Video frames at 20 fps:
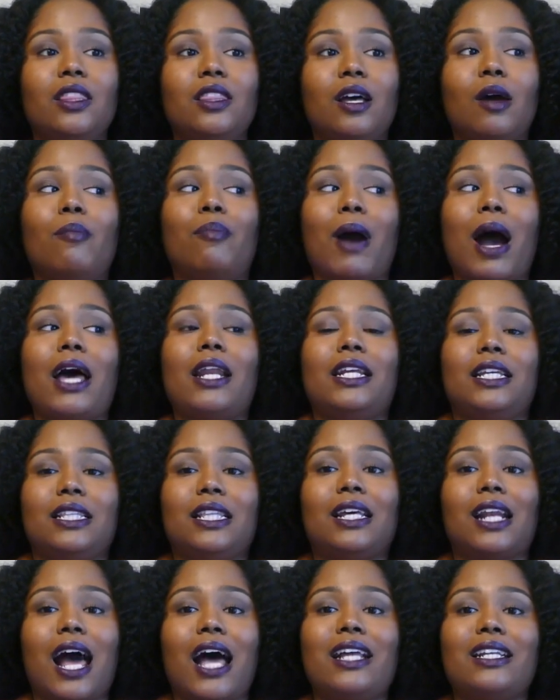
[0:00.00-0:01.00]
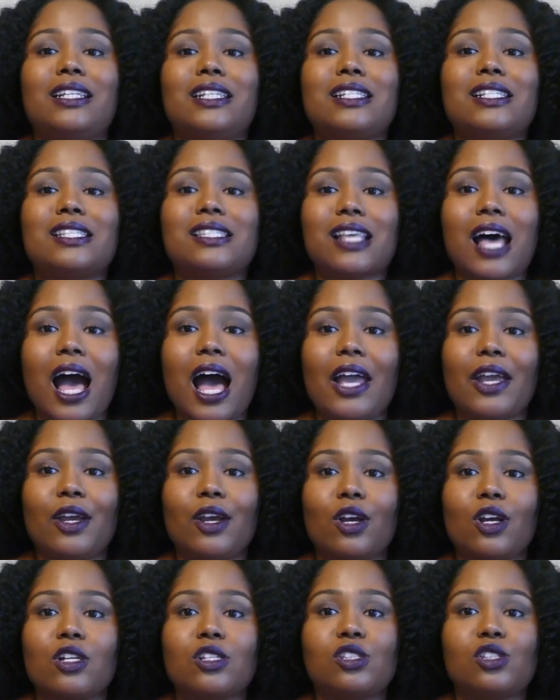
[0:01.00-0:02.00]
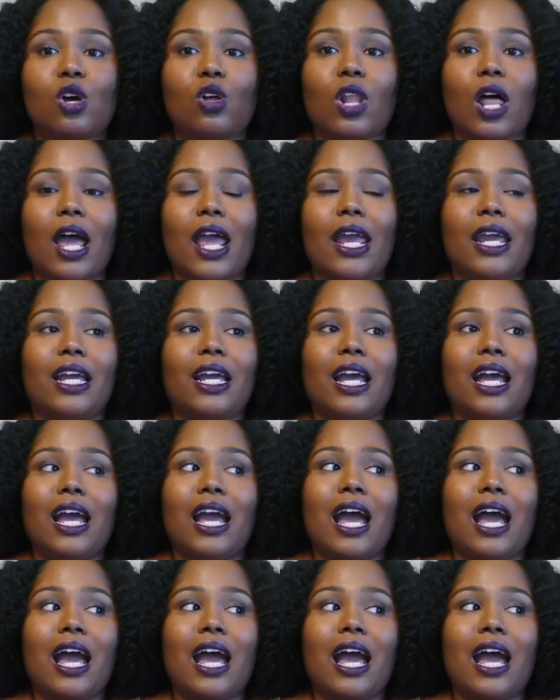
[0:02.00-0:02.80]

the body that I desire. So like,